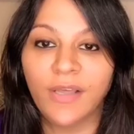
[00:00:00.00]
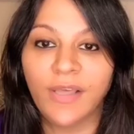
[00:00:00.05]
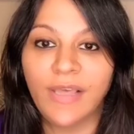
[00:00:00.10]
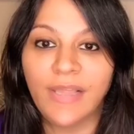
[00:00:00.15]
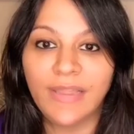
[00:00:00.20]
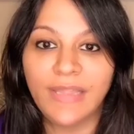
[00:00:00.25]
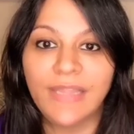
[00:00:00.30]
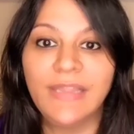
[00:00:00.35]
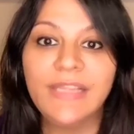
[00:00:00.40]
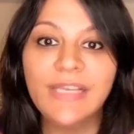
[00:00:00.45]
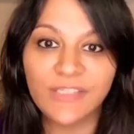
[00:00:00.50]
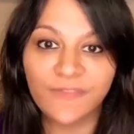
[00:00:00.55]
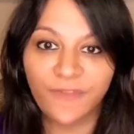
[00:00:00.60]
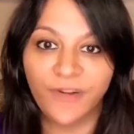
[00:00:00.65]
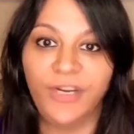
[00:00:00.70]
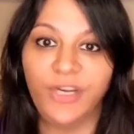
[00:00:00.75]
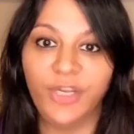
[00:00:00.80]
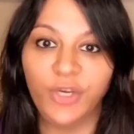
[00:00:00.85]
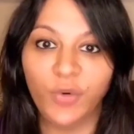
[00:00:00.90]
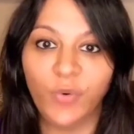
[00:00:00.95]
In this
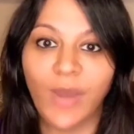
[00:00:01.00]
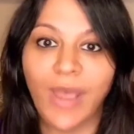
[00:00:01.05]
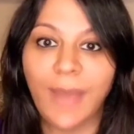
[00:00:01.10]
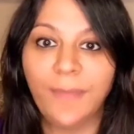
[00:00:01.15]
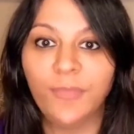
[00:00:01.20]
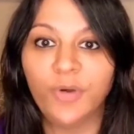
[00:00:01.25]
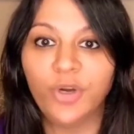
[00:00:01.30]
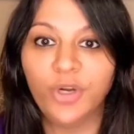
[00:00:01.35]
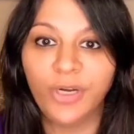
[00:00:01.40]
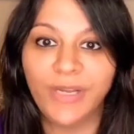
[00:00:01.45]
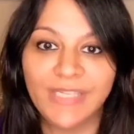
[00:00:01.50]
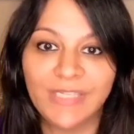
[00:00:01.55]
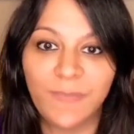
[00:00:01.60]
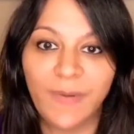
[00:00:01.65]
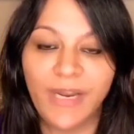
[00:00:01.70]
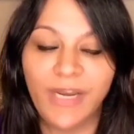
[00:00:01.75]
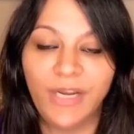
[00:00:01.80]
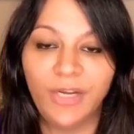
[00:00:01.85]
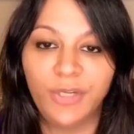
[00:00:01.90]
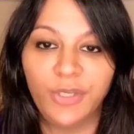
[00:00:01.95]
video, I'm going to
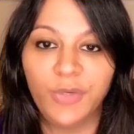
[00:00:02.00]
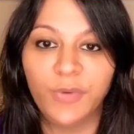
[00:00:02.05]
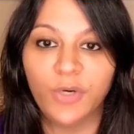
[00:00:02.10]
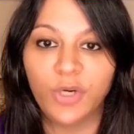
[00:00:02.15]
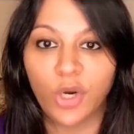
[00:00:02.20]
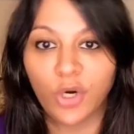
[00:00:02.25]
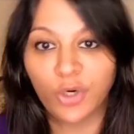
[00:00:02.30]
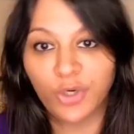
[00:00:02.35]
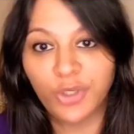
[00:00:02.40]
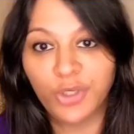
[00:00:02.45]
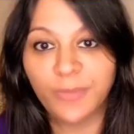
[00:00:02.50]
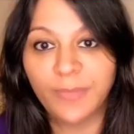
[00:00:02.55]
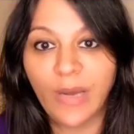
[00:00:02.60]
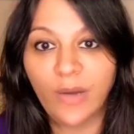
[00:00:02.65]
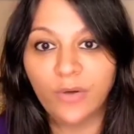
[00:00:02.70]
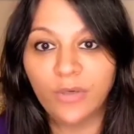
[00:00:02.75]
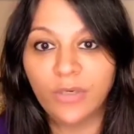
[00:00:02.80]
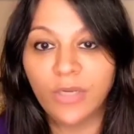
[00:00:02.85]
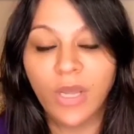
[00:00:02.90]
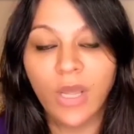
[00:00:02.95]
explain to you or talk to you
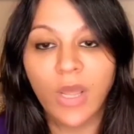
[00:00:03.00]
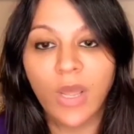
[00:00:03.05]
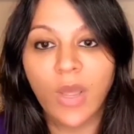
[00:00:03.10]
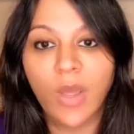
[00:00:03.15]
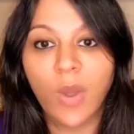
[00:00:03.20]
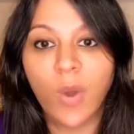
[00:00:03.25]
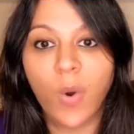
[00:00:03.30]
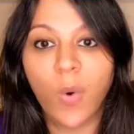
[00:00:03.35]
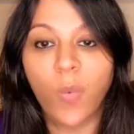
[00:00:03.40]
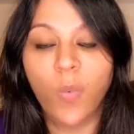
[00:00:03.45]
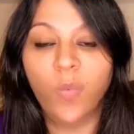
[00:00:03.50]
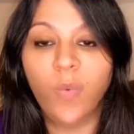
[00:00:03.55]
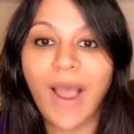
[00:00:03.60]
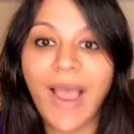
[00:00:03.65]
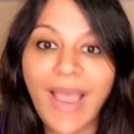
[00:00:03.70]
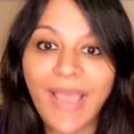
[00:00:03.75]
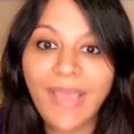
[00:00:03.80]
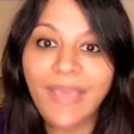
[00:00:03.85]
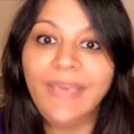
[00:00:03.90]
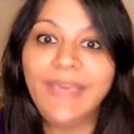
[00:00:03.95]
about
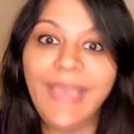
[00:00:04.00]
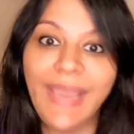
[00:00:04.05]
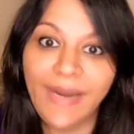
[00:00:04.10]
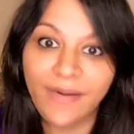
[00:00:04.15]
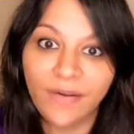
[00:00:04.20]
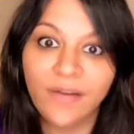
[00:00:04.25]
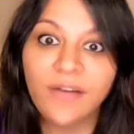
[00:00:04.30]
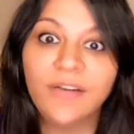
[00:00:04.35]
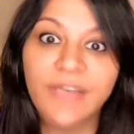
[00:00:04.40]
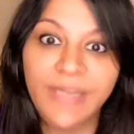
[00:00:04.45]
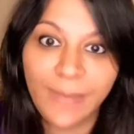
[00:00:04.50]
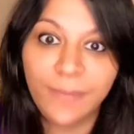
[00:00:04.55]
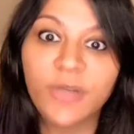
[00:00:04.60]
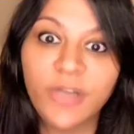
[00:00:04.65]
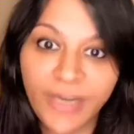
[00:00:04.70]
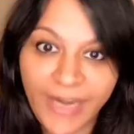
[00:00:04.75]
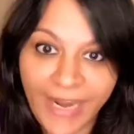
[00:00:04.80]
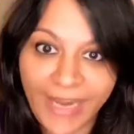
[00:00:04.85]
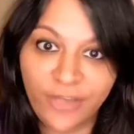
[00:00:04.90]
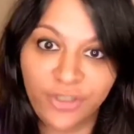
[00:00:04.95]
why get a name
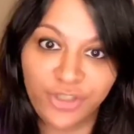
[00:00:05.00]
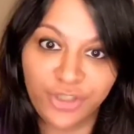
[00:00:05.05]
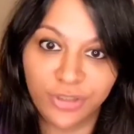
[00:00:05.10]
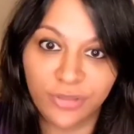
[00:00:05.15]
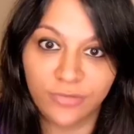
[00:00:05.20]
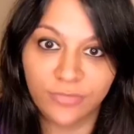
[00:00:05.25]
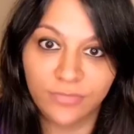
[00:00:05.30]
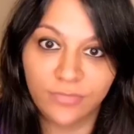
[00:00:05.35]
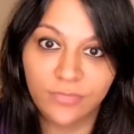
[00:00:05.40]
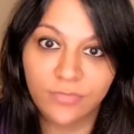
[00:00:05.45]
correction.